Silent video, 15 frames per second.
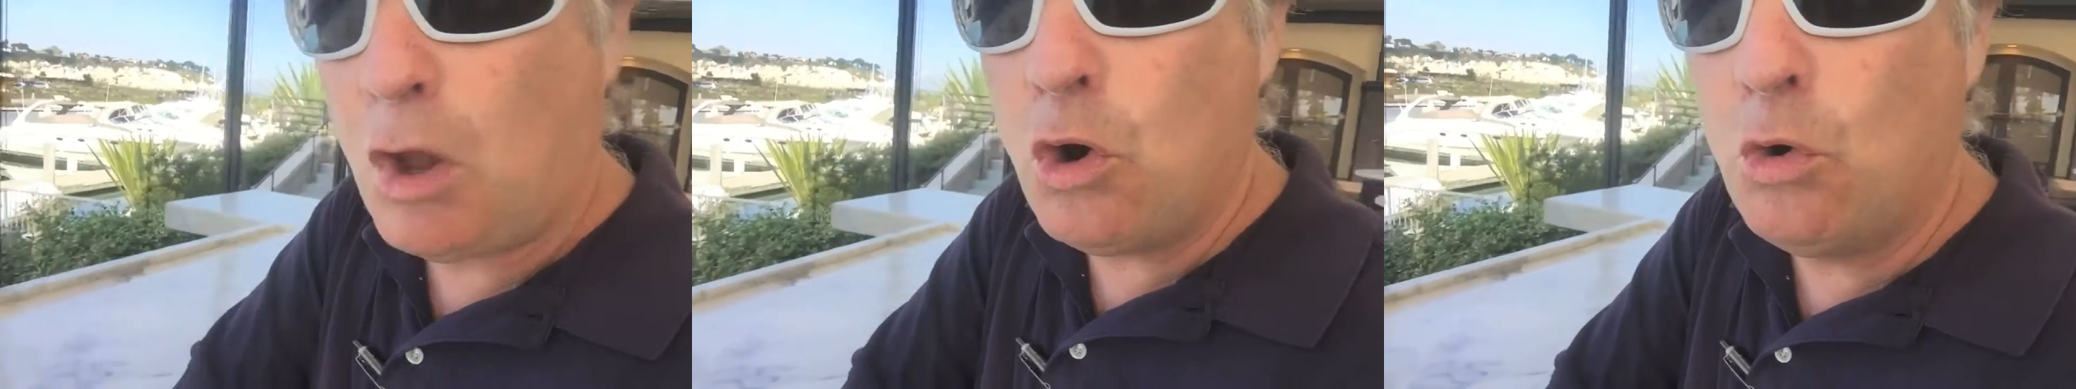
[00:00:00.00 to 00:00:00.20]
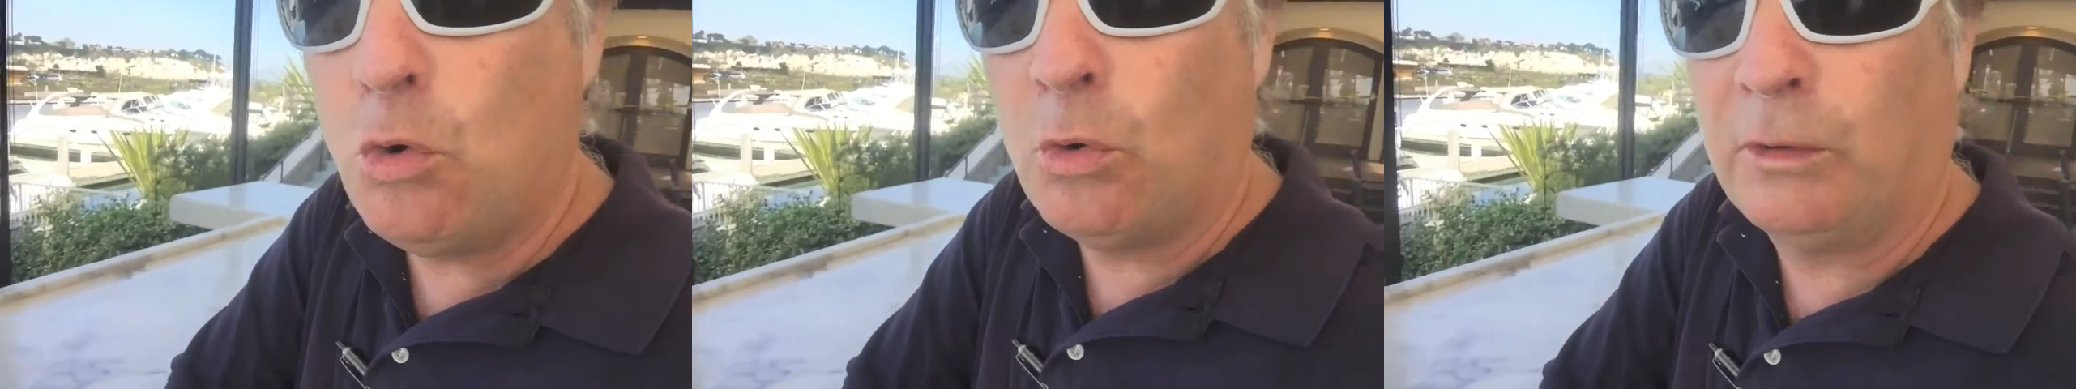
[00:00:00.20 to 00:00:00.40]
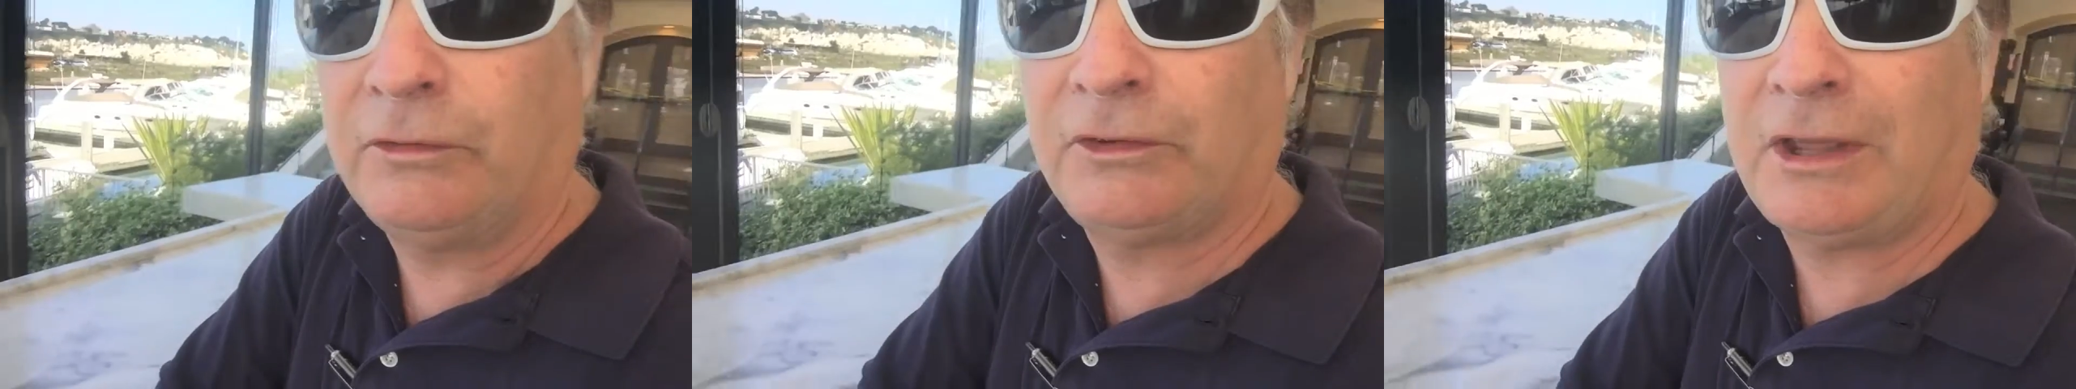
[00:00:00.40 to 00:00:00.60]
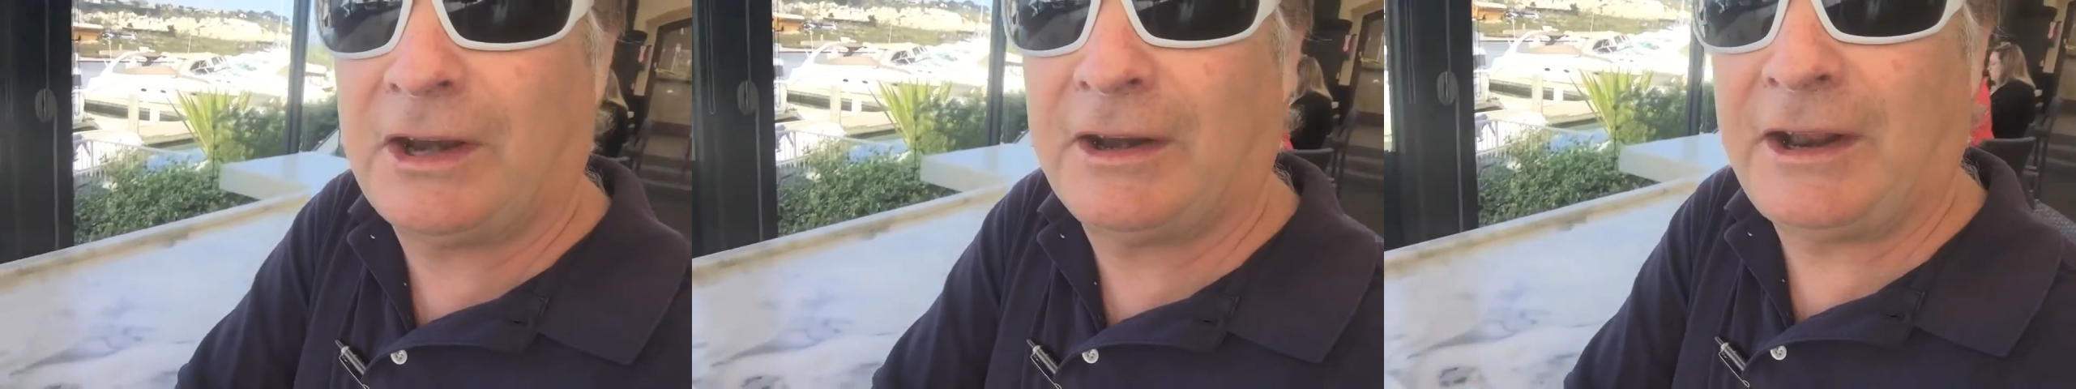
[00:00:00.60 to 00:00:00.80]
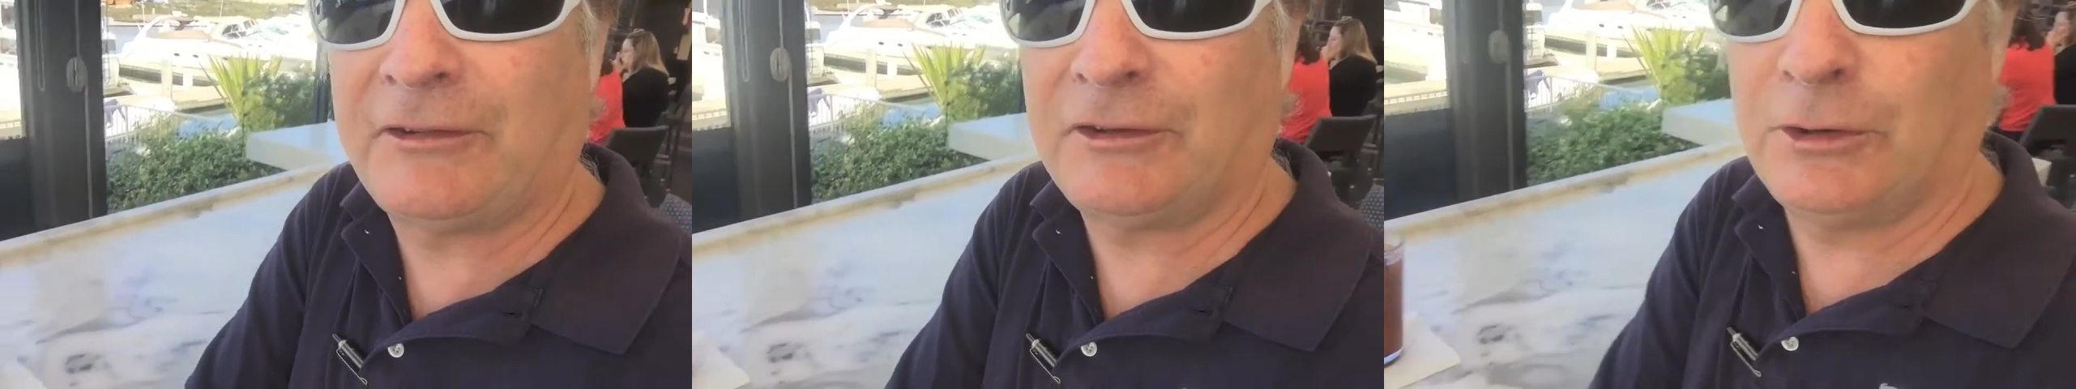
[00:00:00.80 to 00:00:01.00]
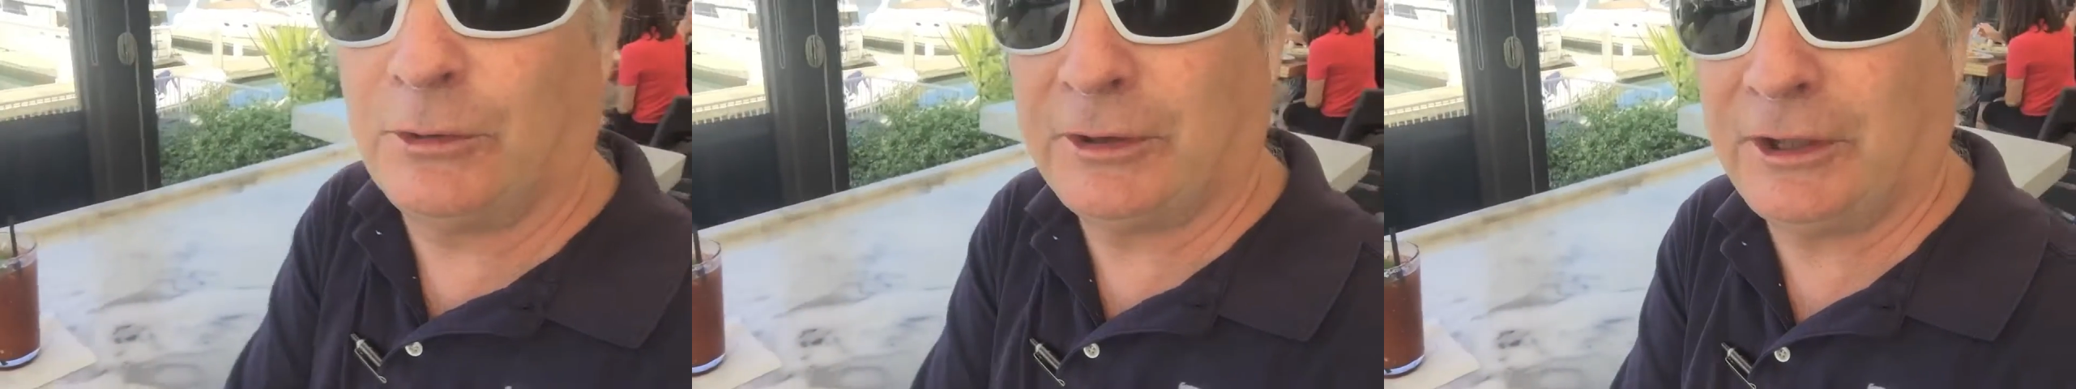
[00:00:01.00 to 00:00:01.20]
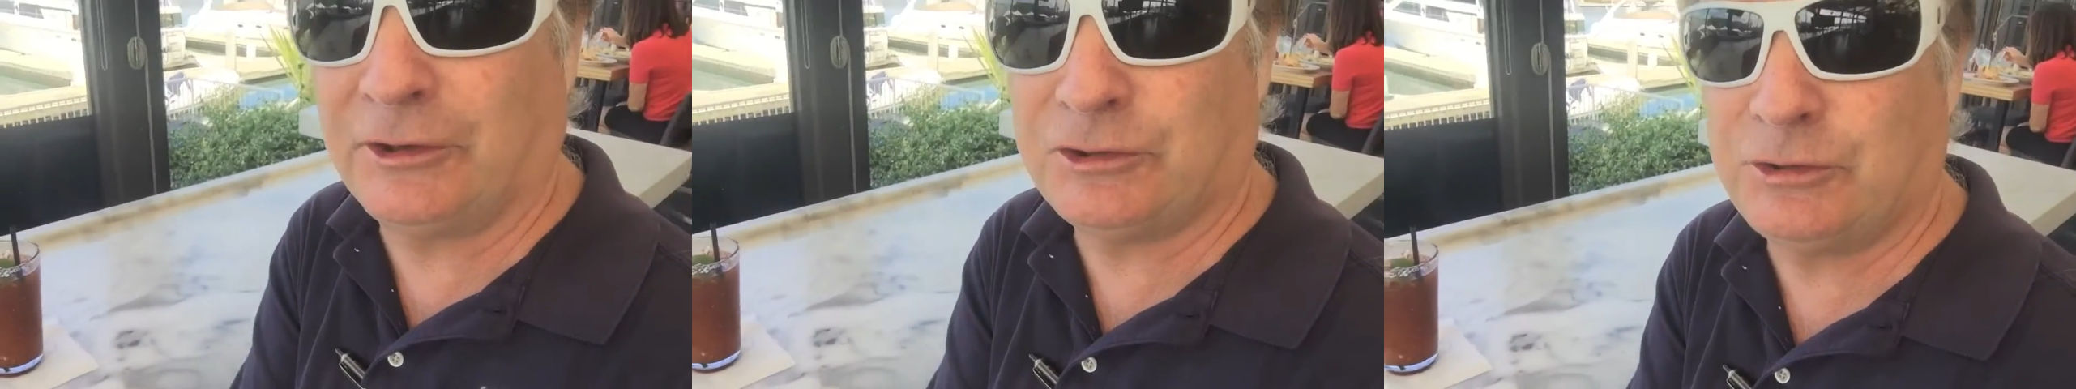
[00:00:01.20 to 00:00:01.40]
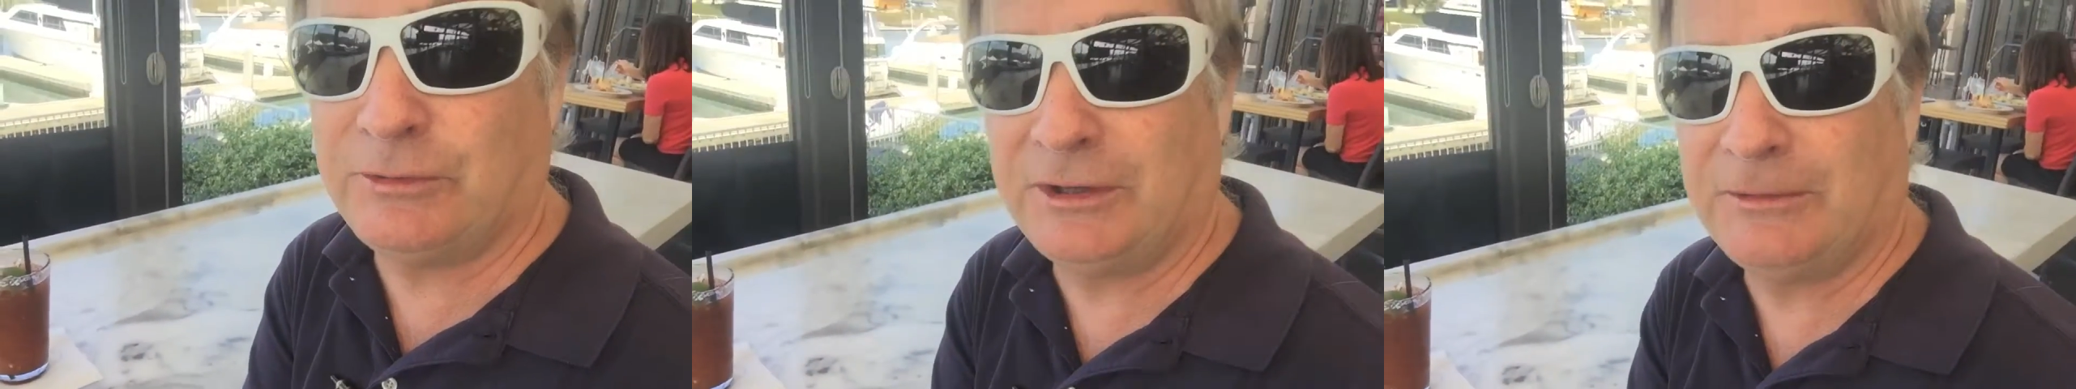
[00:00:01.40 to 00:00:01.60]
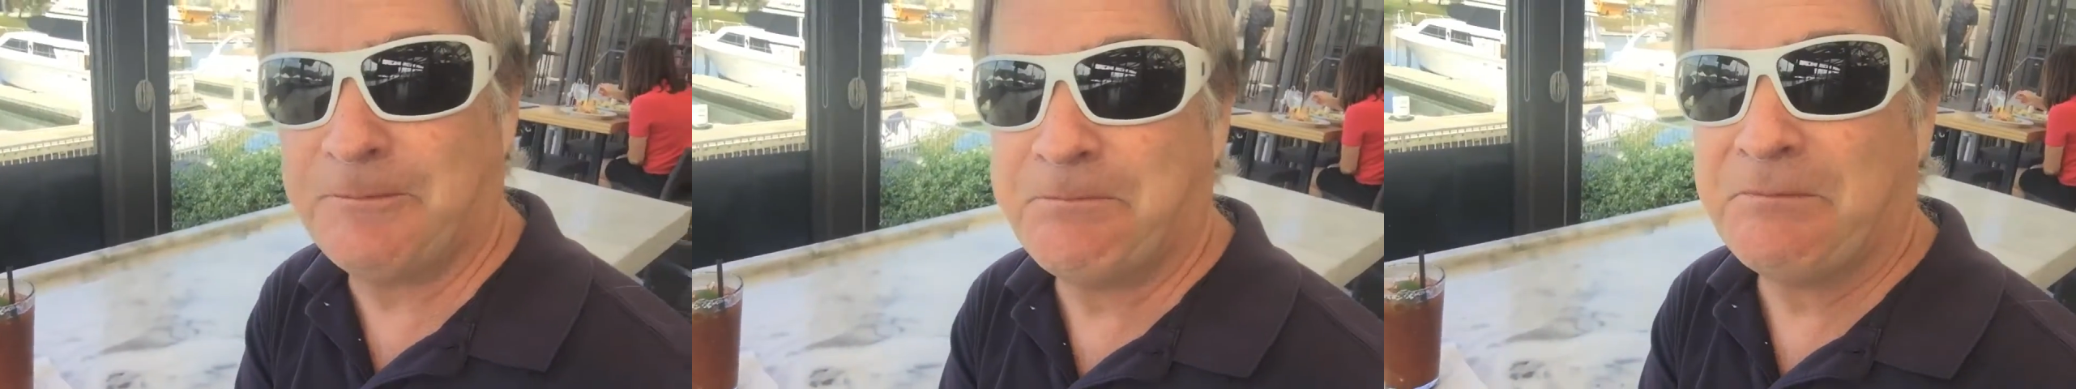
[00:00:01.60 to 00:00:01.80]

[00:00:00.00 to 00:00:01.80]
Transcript: Ooh, it's got a nice little kick to it.